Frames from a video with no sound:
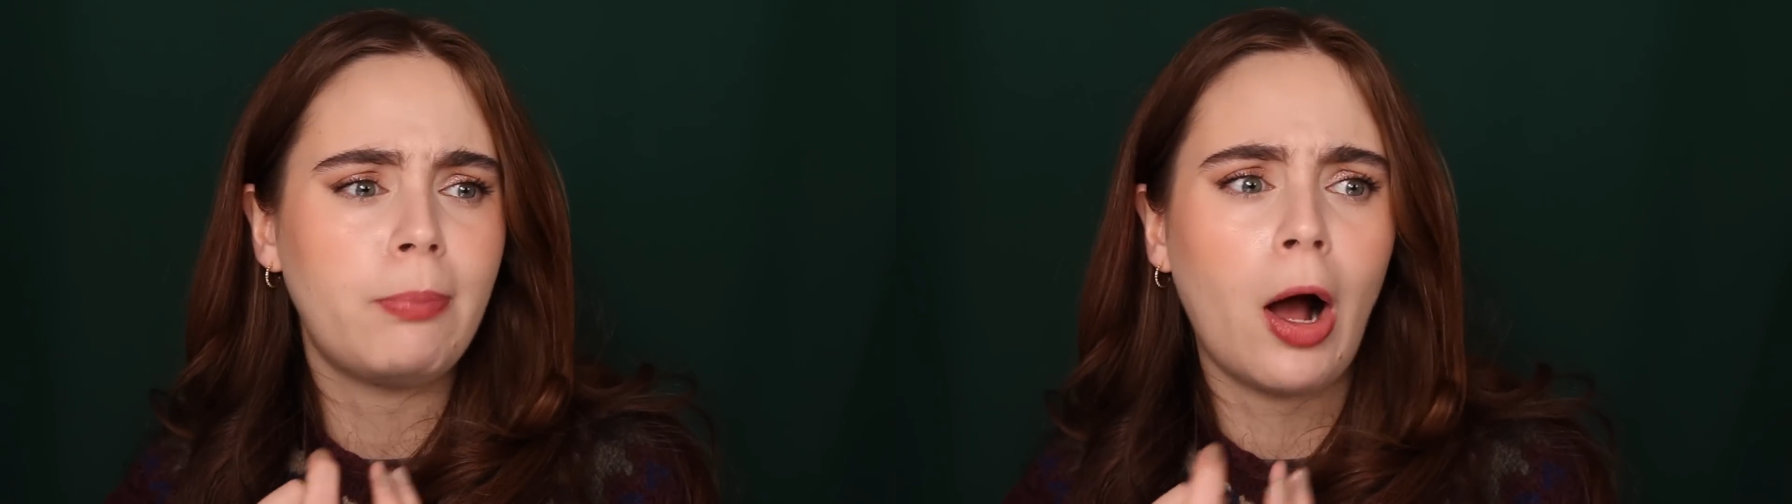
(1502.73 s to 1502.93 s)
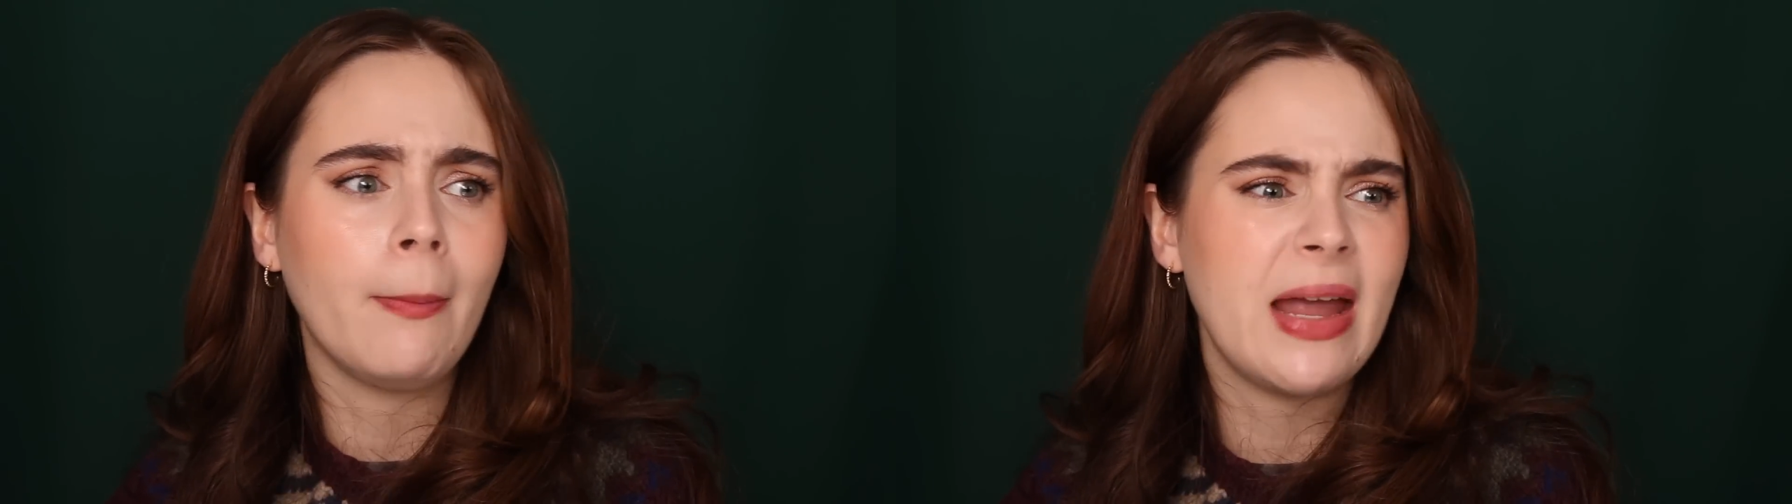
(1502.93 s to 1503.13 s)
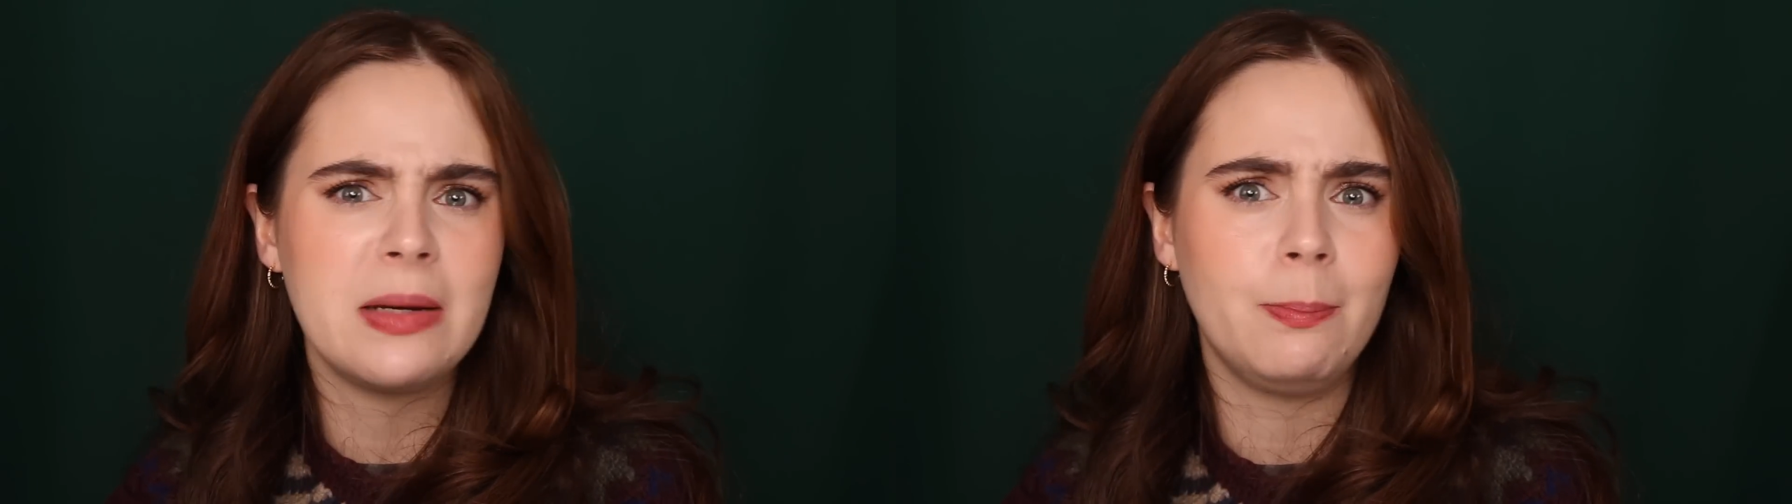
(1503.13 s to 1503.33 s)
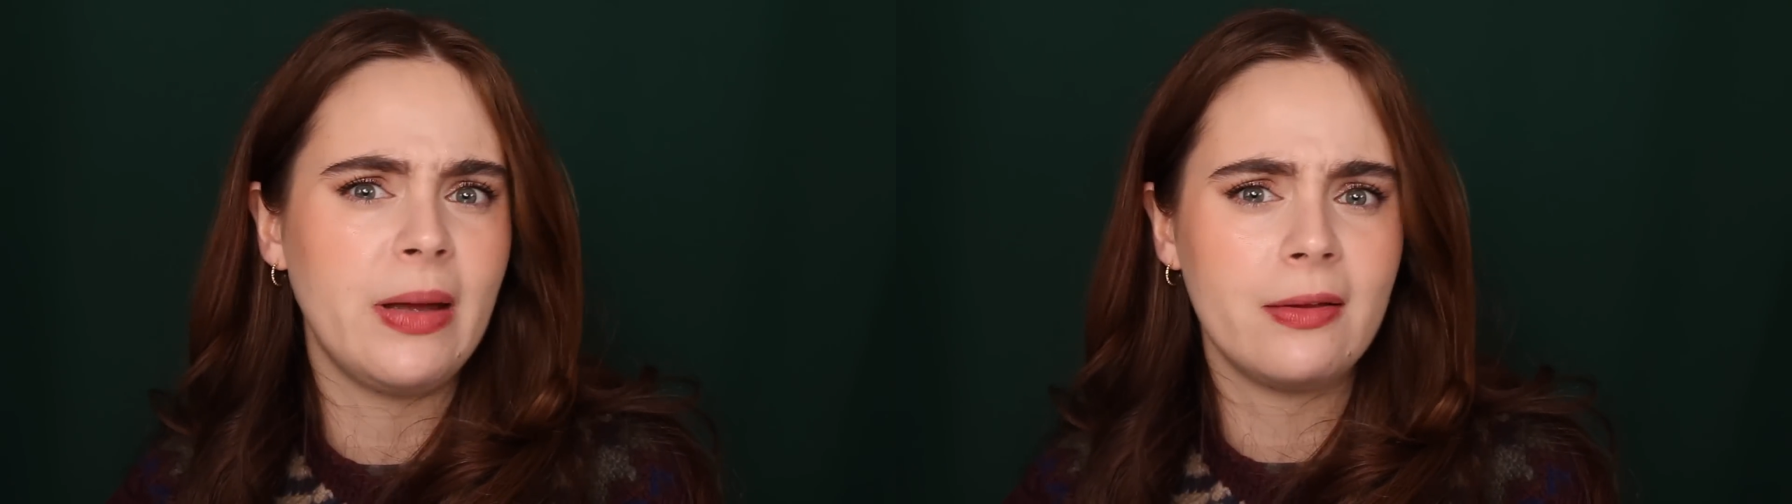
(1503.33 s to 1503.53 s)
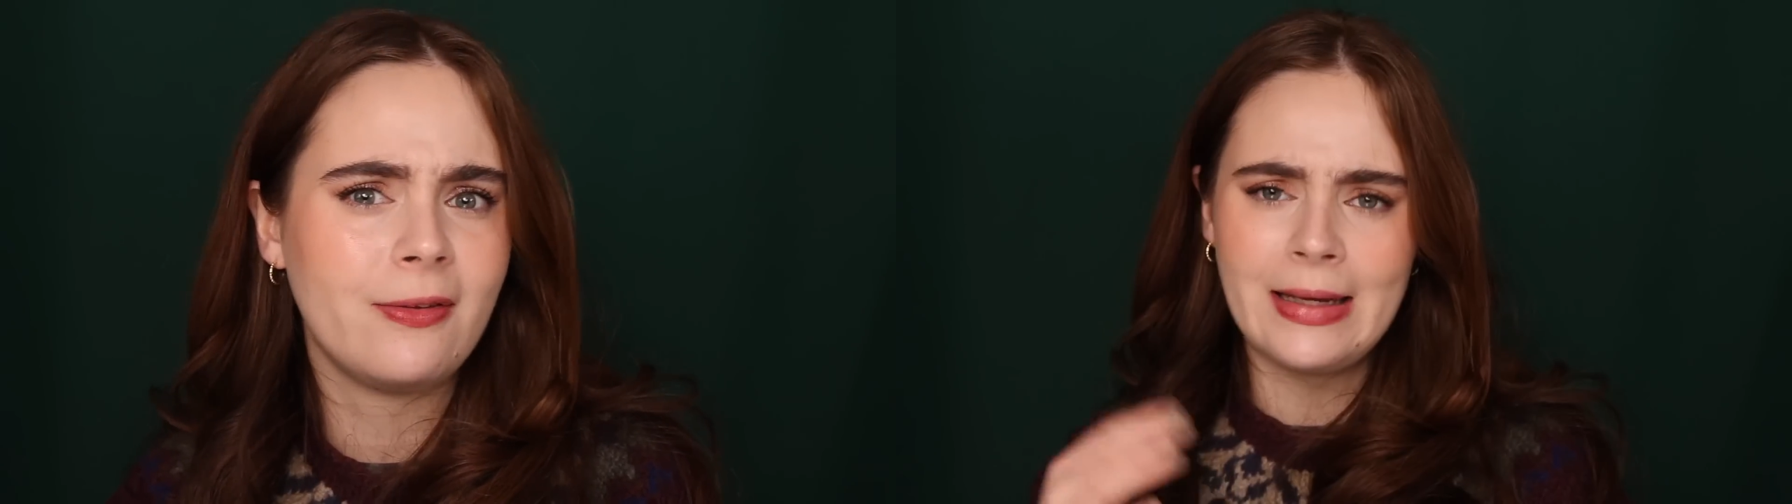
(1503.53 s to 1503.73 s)
pomade
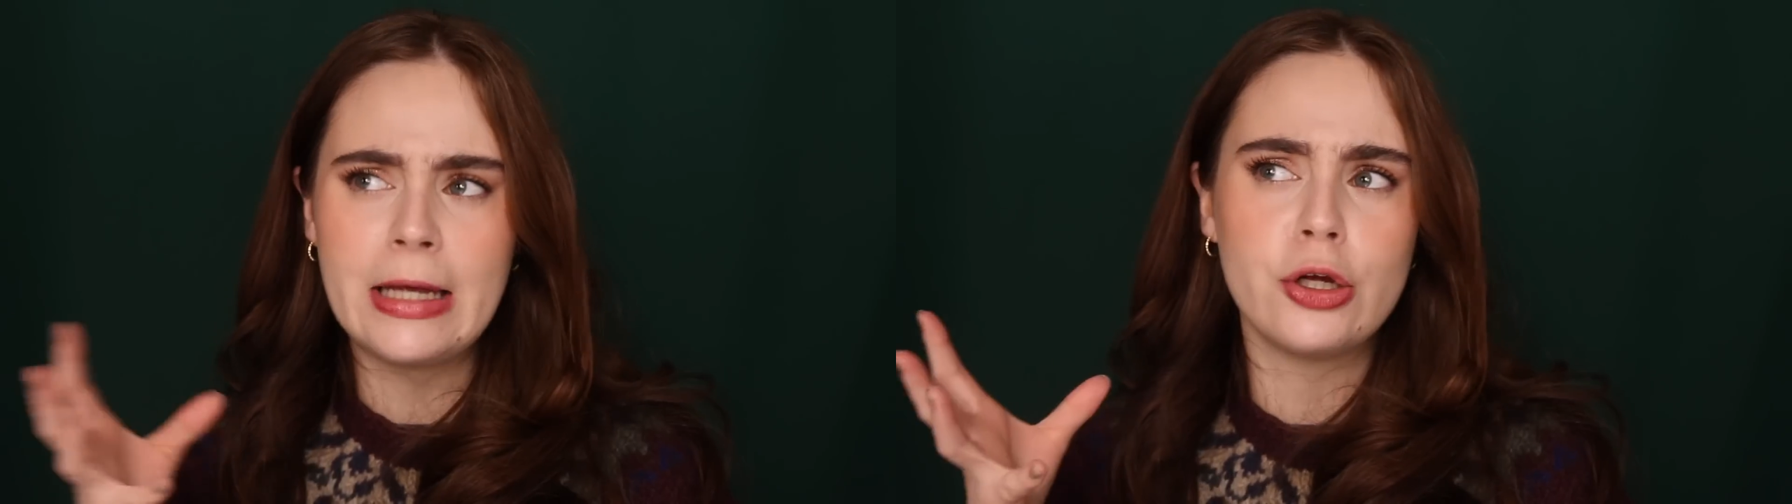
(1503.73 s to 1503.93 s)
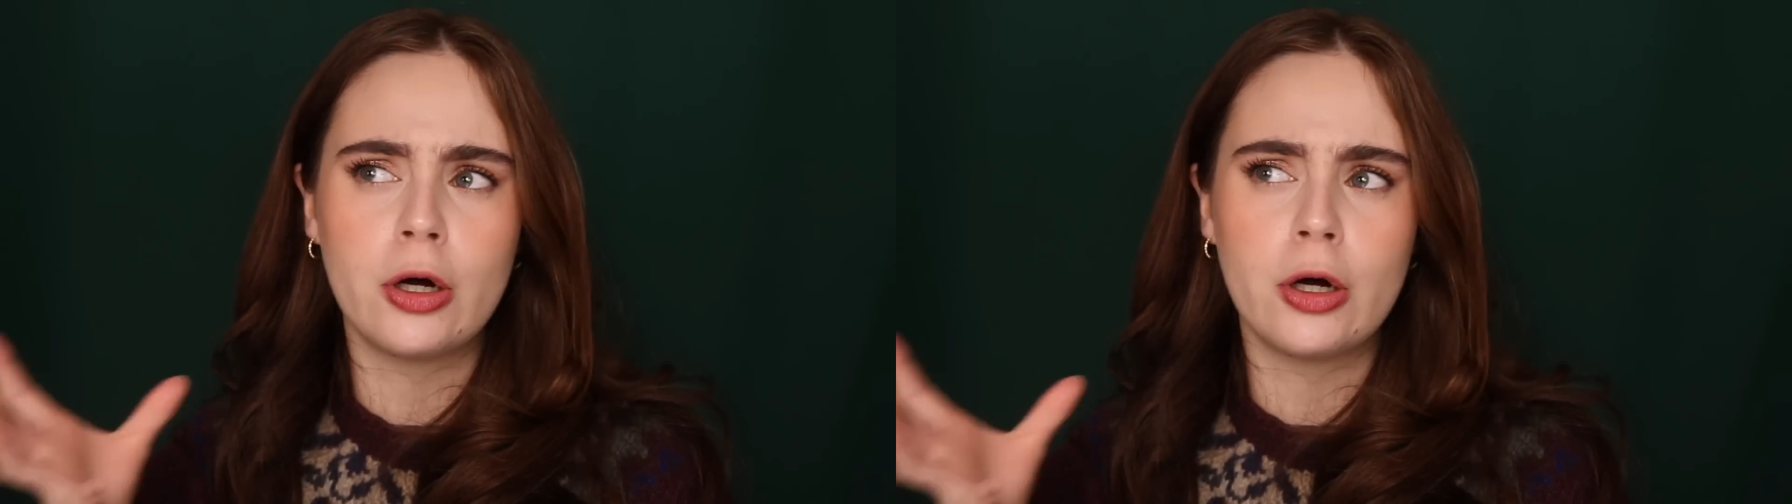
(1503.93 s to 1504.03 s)
bits in